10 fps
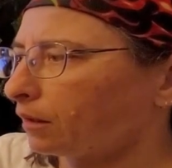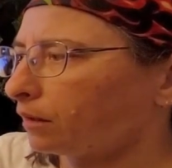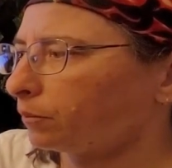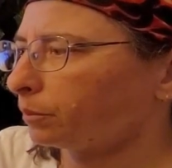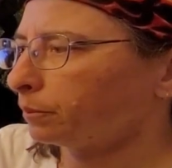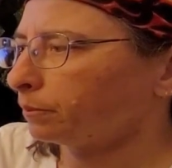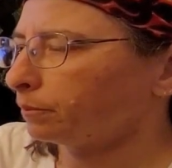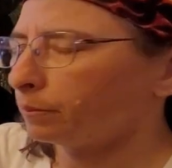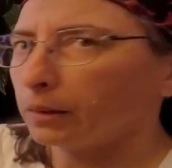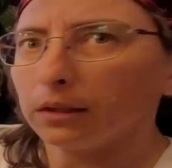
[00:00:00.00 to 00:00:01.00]
I'll
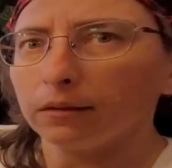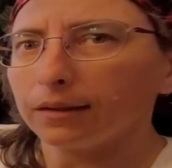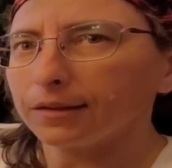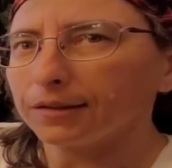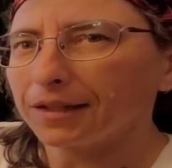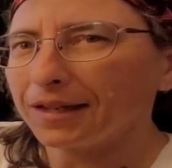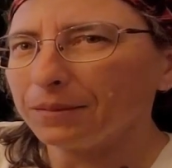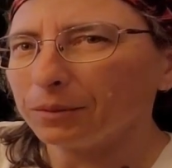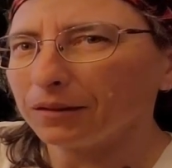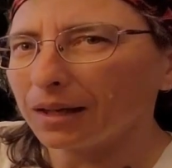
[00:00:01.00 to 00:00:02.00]
put you guys on
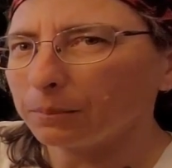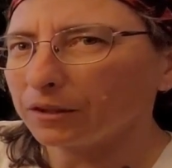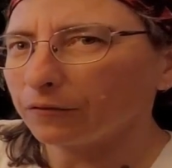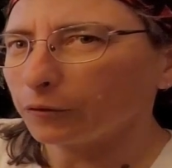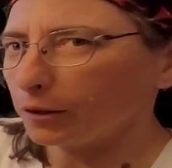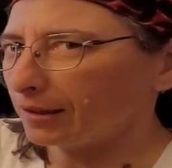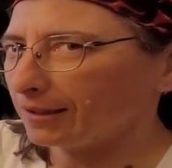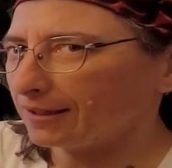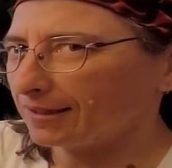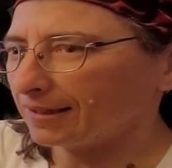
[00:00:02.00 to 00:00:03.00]
hyperlapse for this.